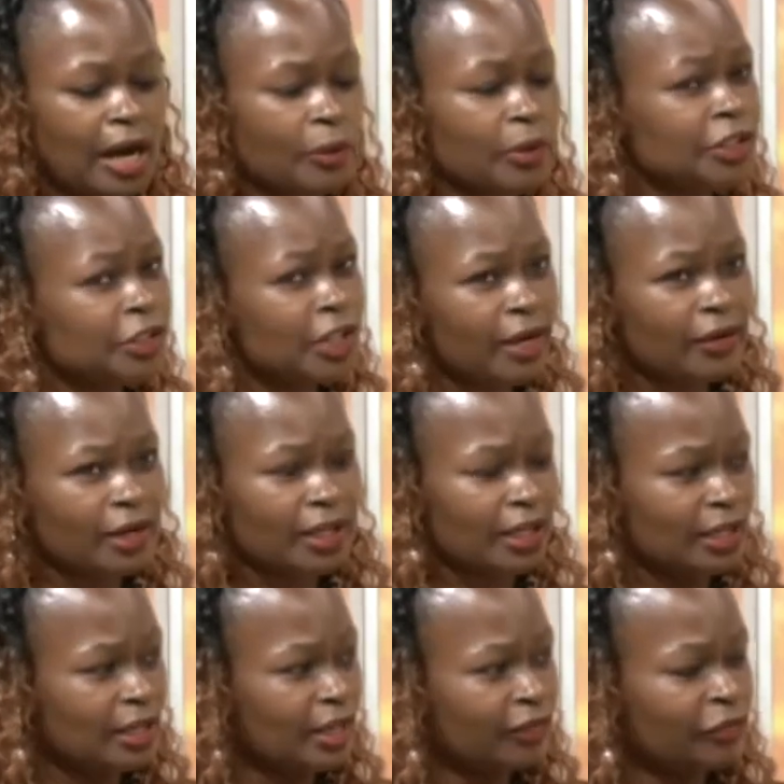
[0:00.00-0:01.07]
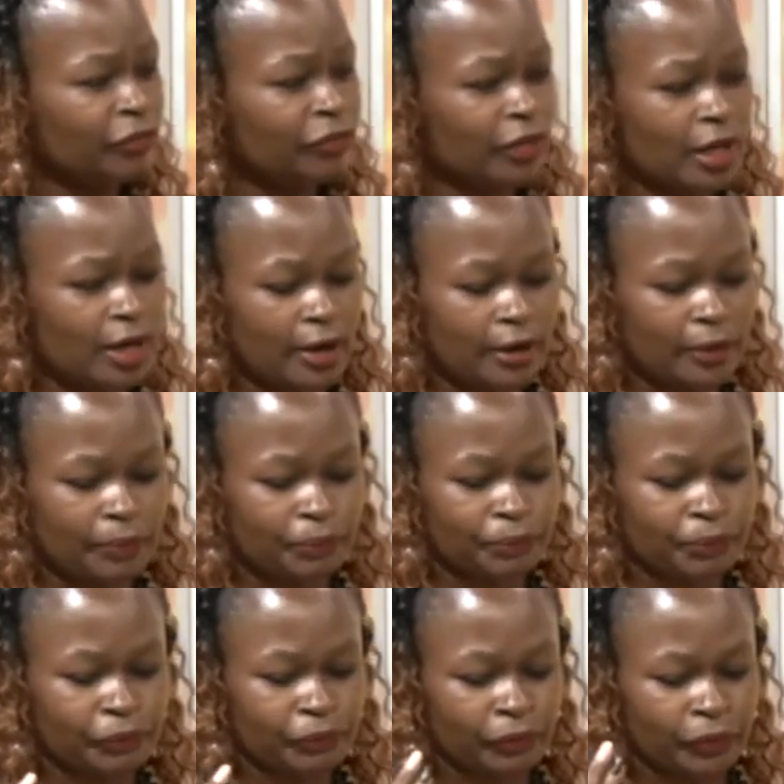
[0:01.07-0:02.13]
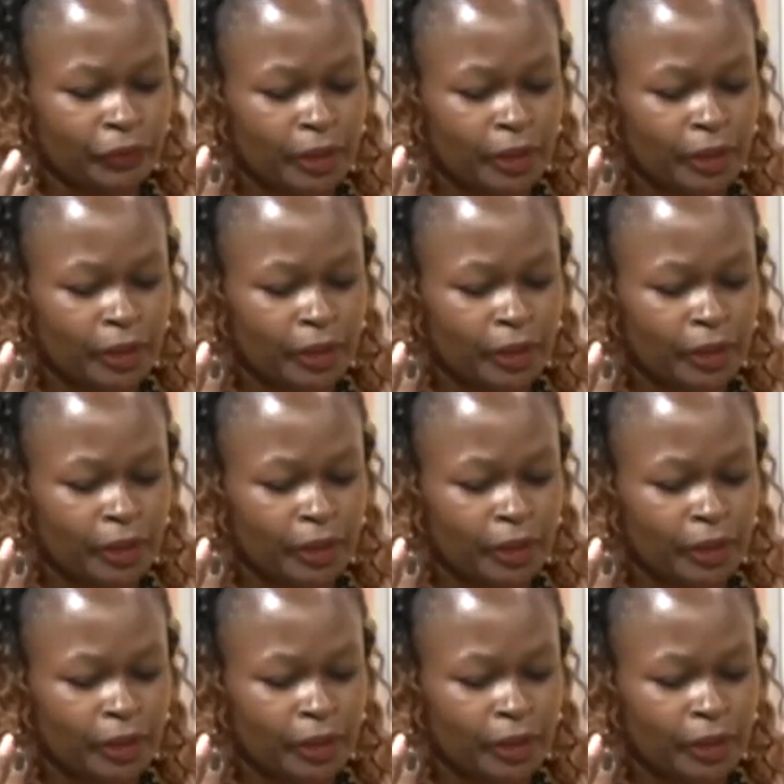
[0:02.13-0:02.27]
Are we sharing enough um,